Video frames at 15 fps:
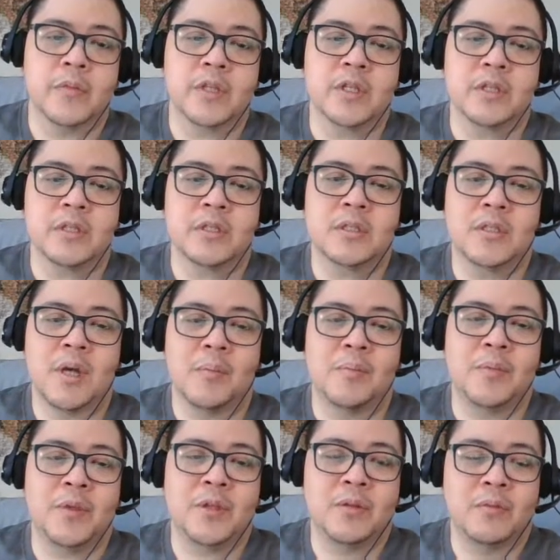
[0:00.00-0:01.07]
Stop
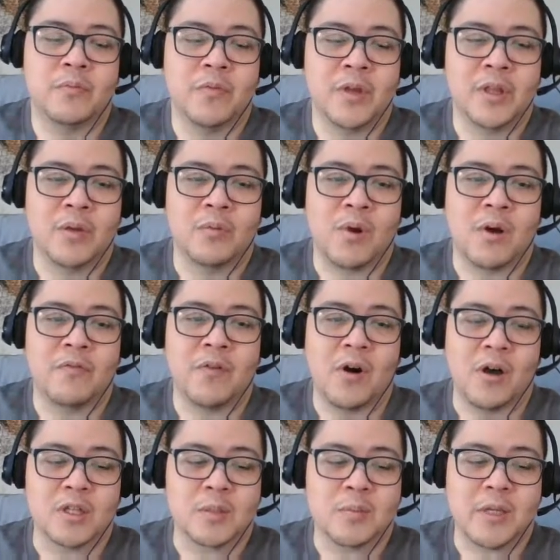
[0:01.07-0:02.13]
with the rock
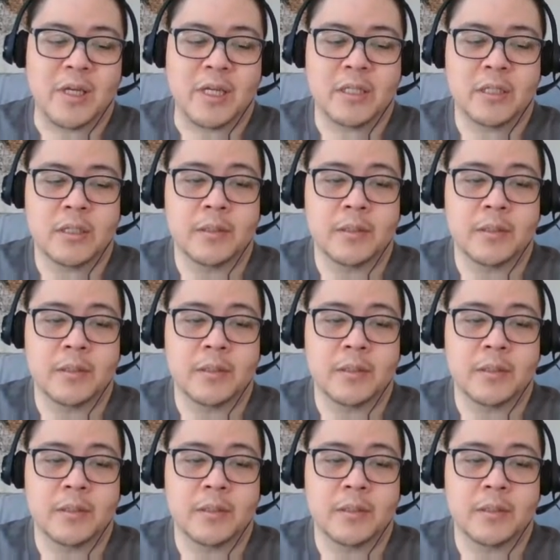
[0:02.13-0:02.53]
falls, please.